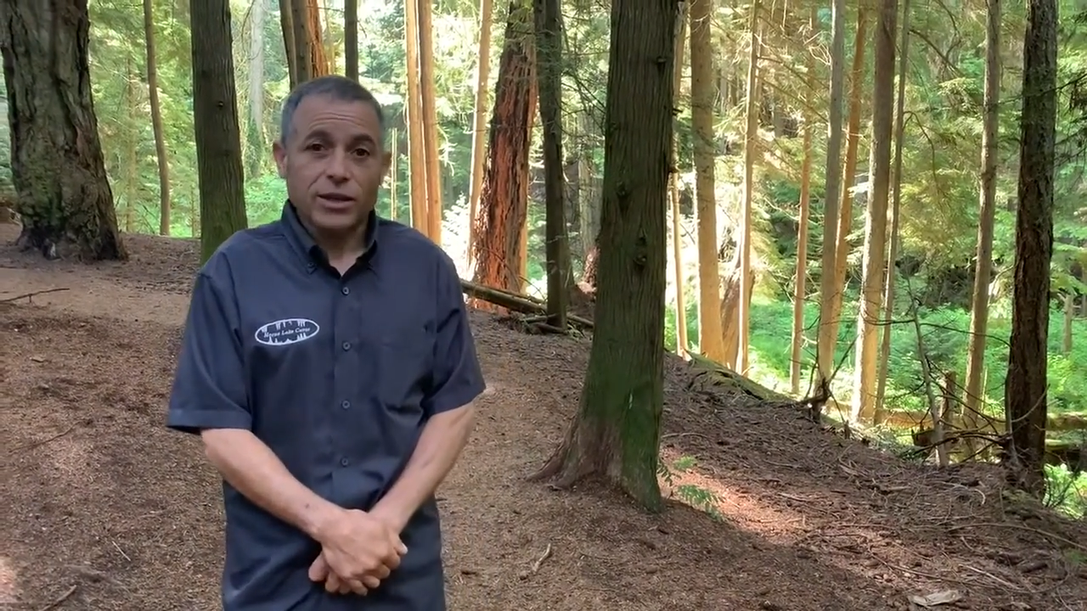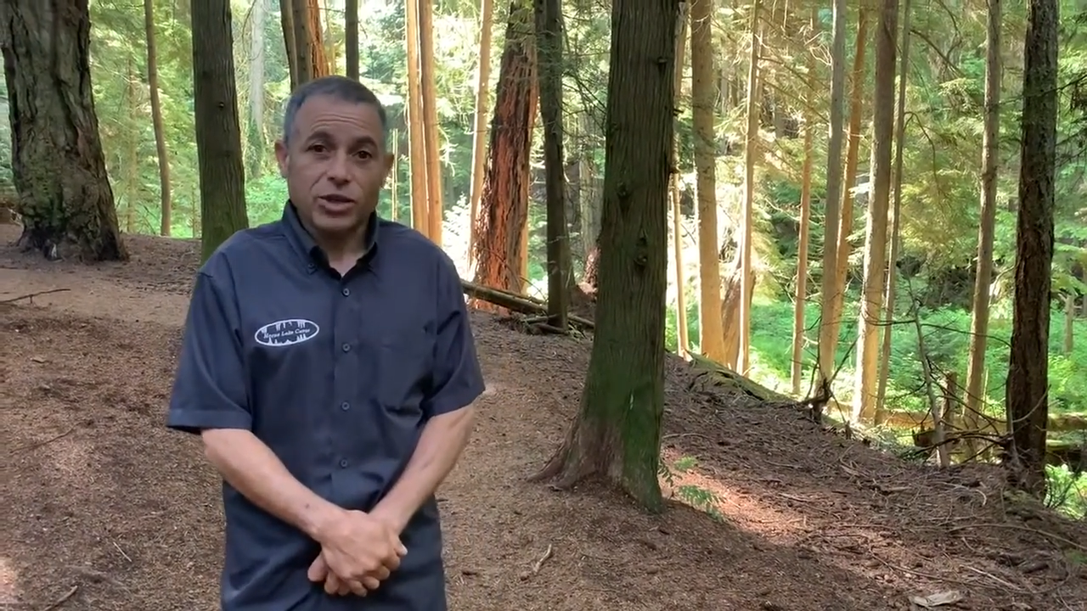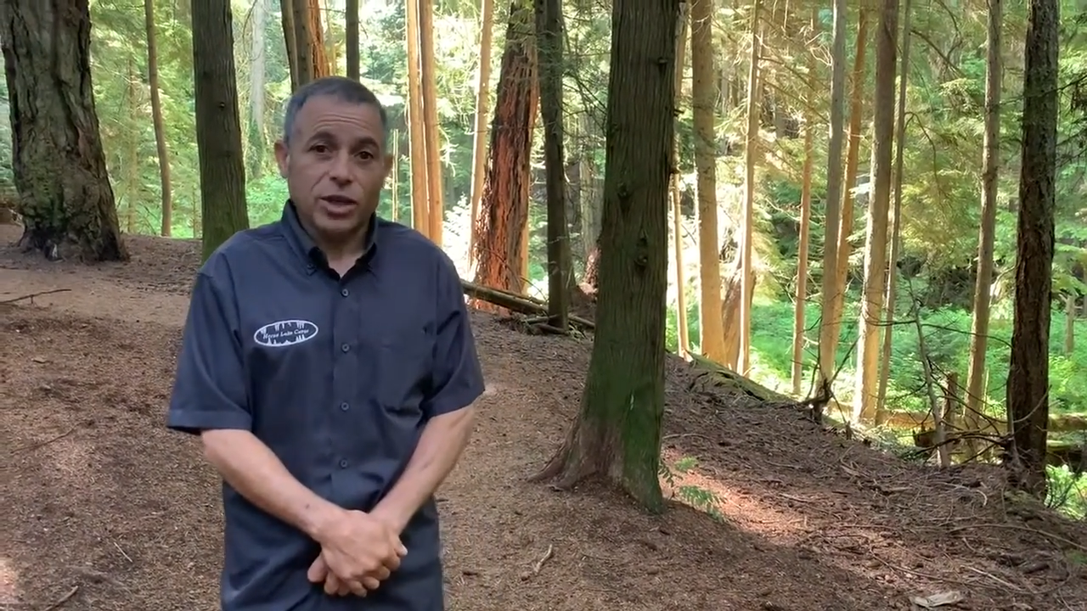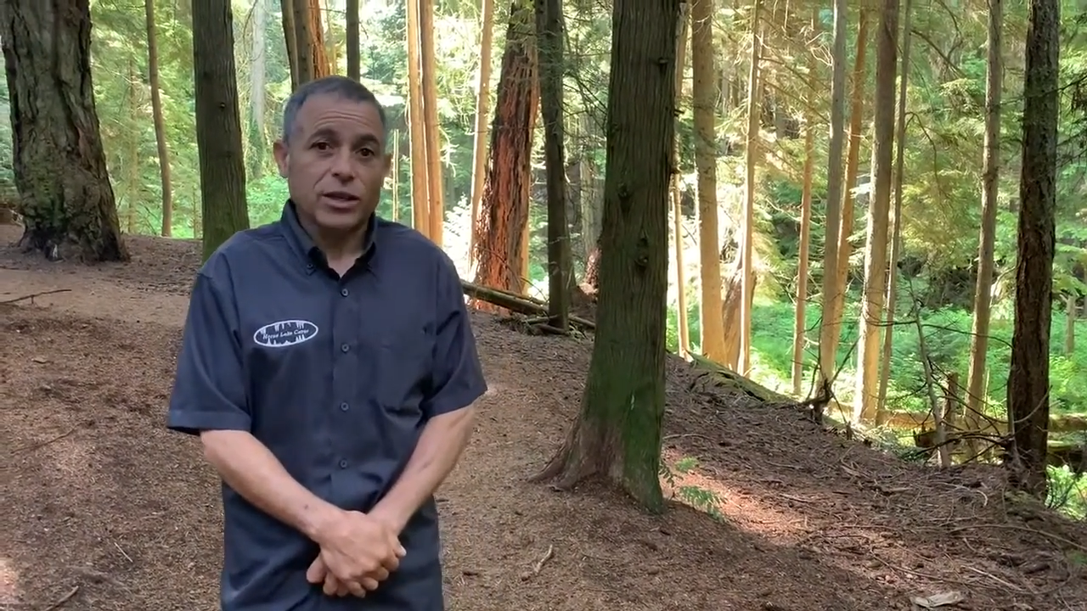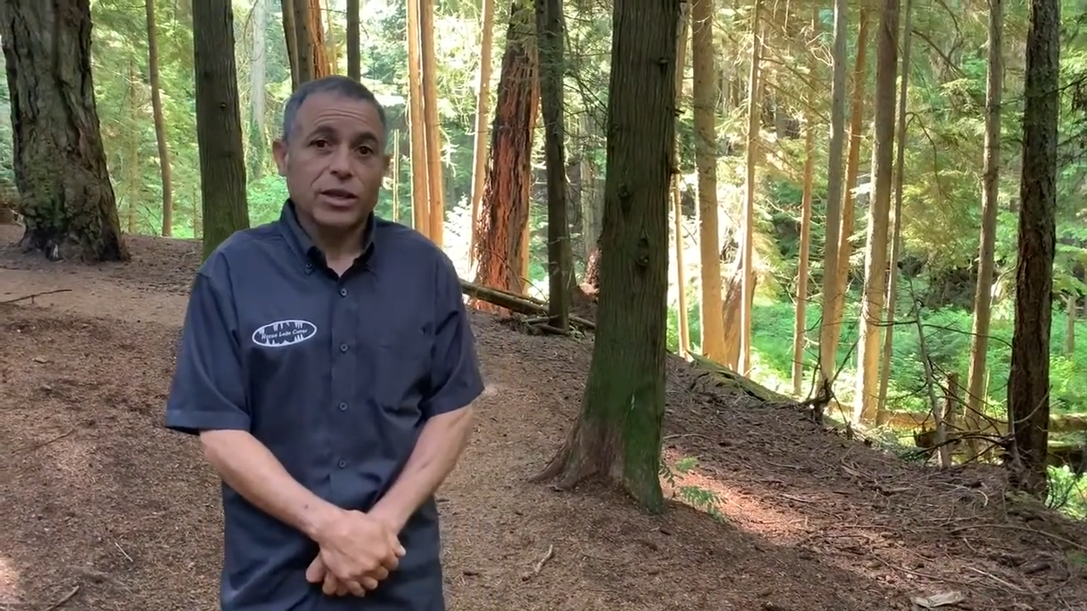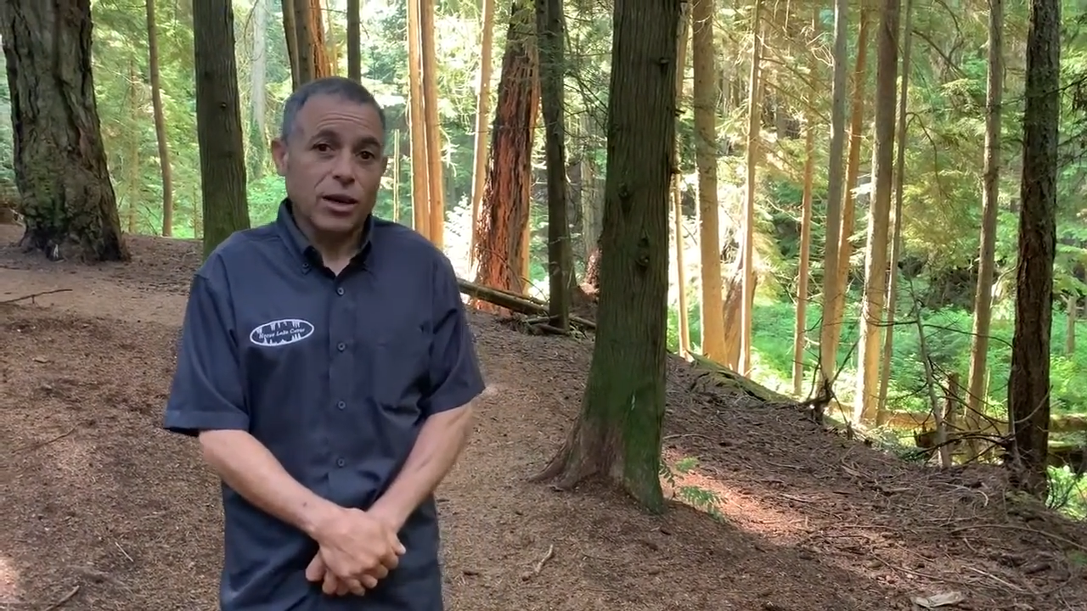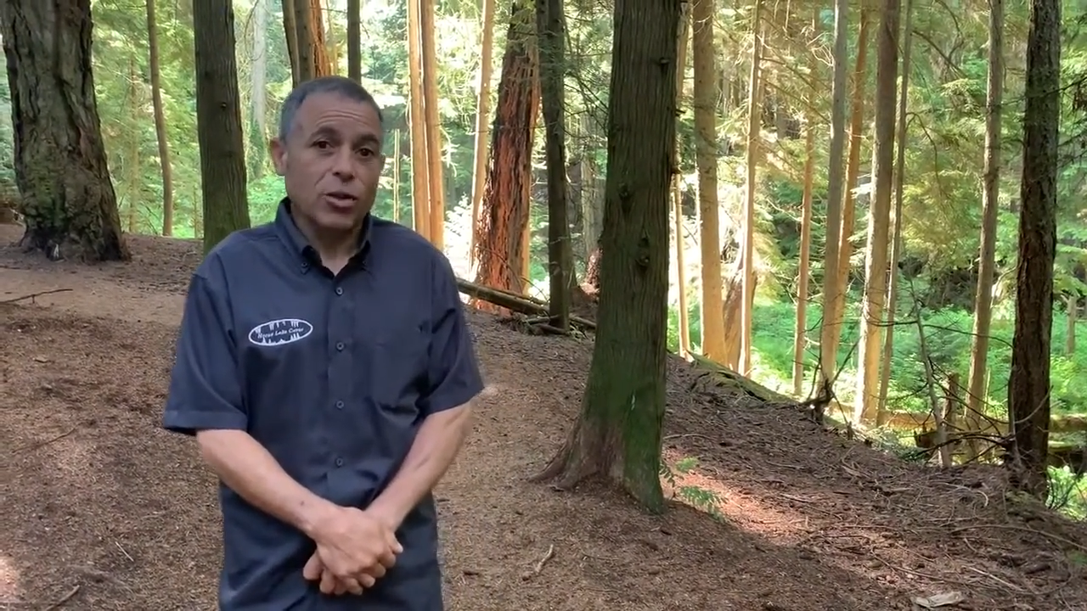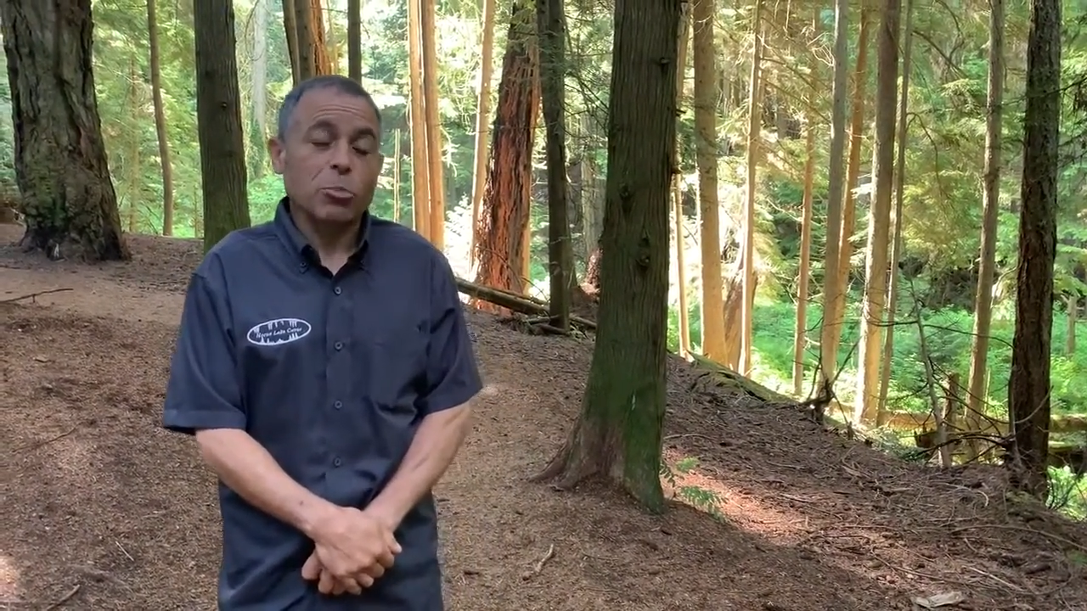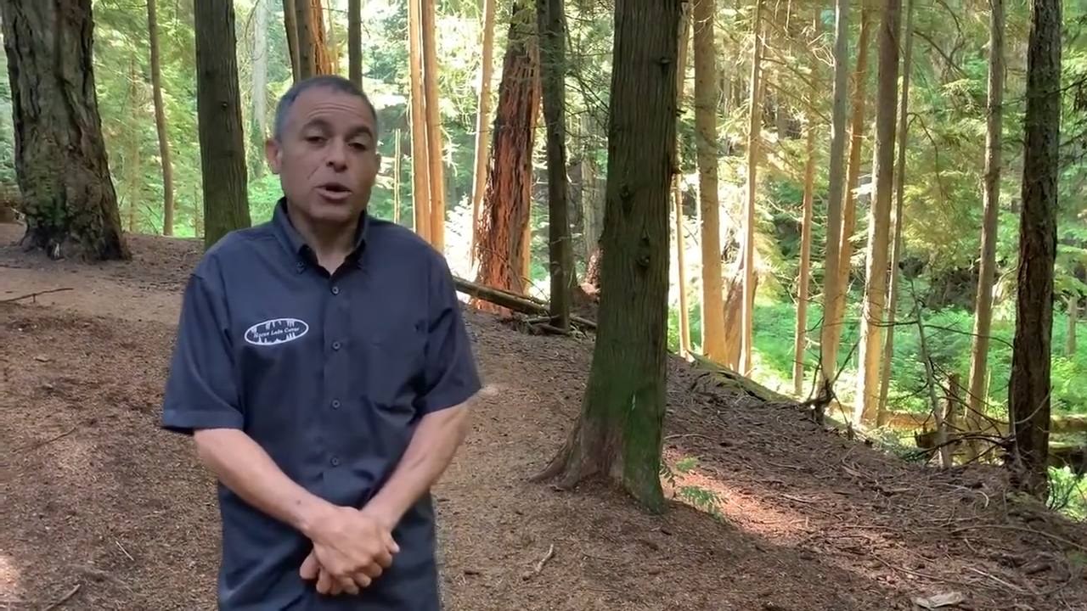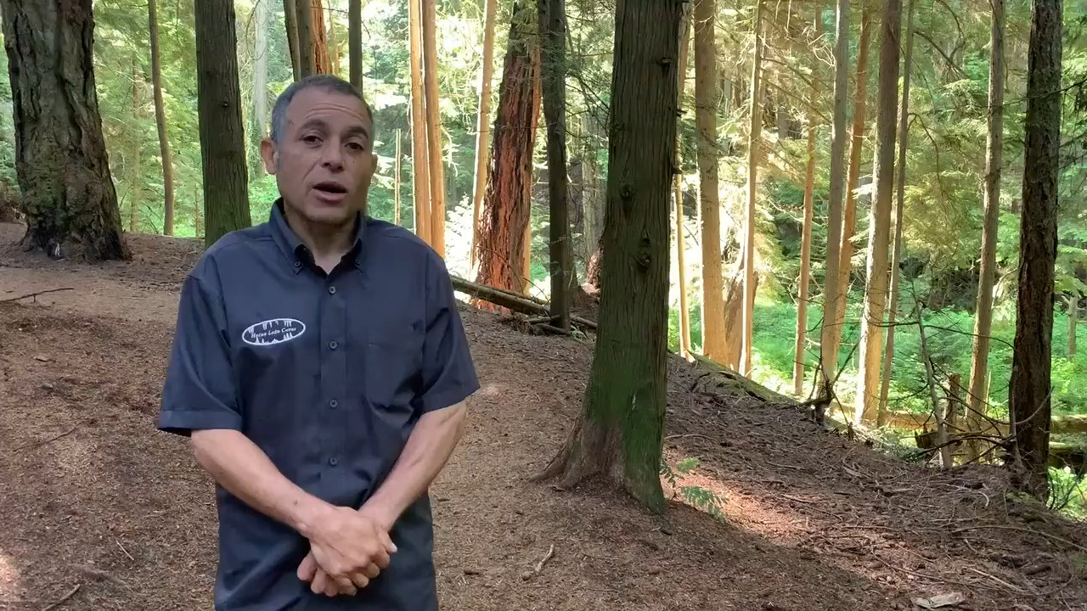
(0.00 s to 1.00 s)
shut down
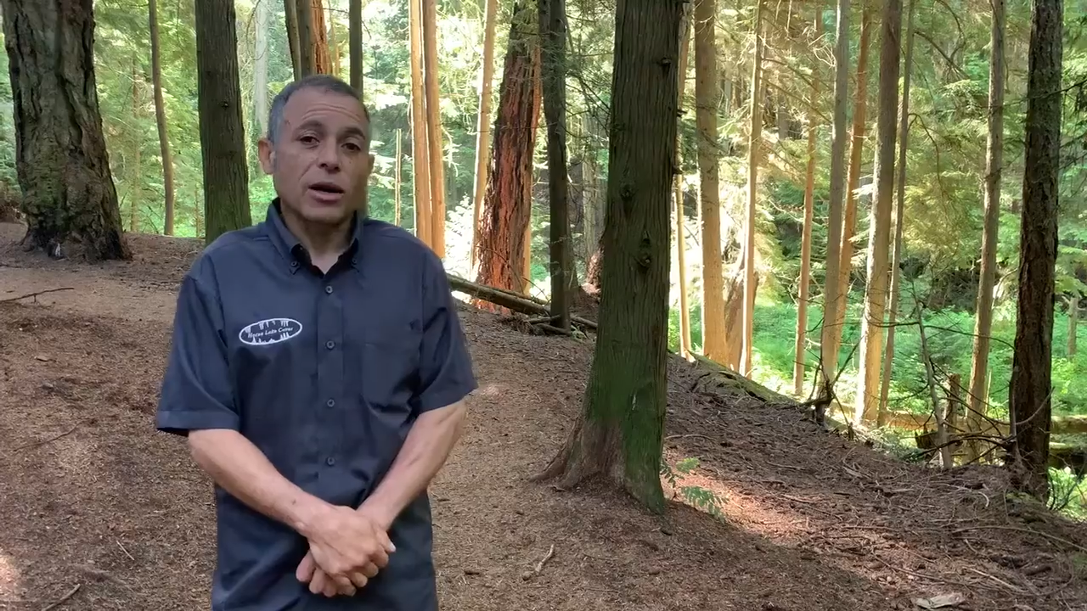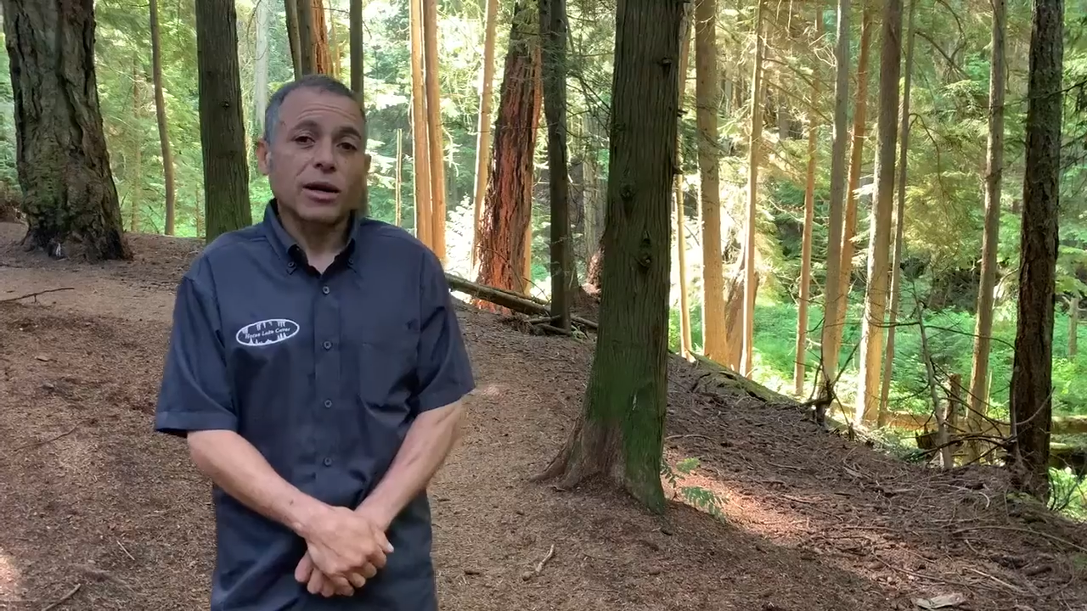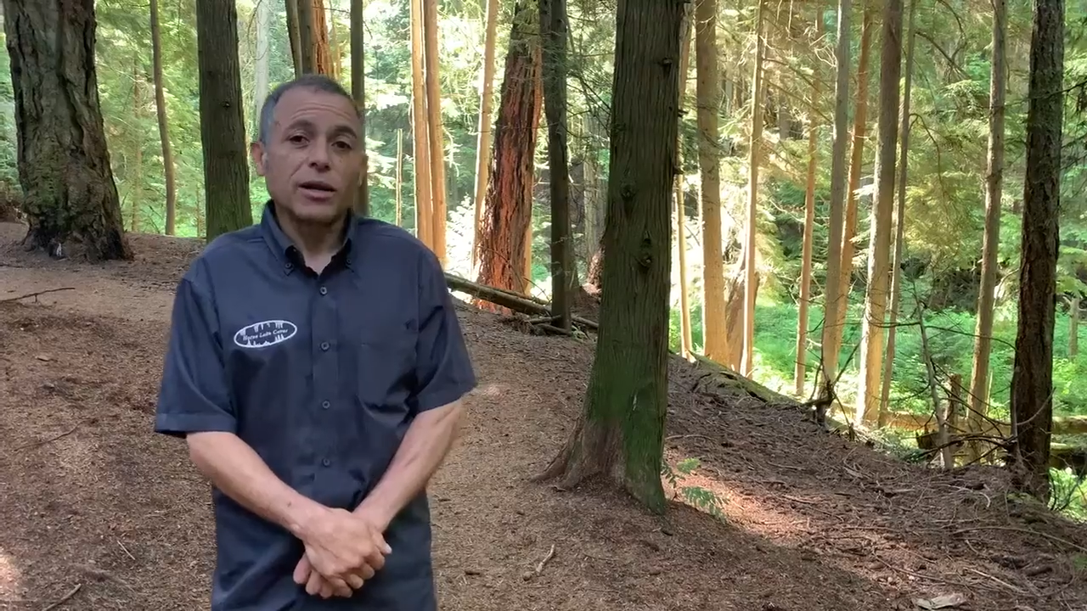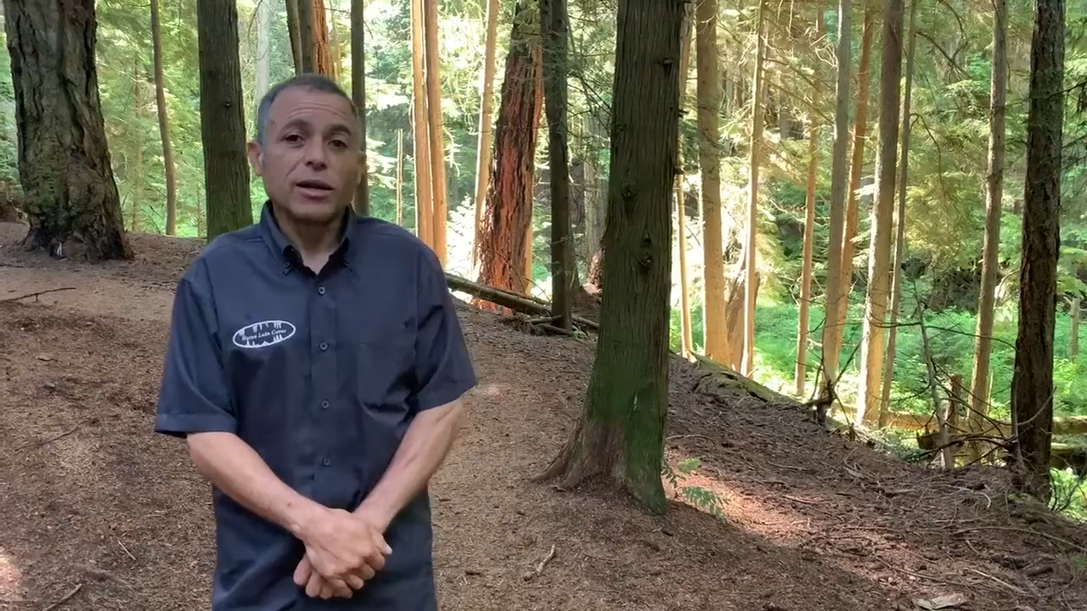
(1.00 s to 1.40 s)
the park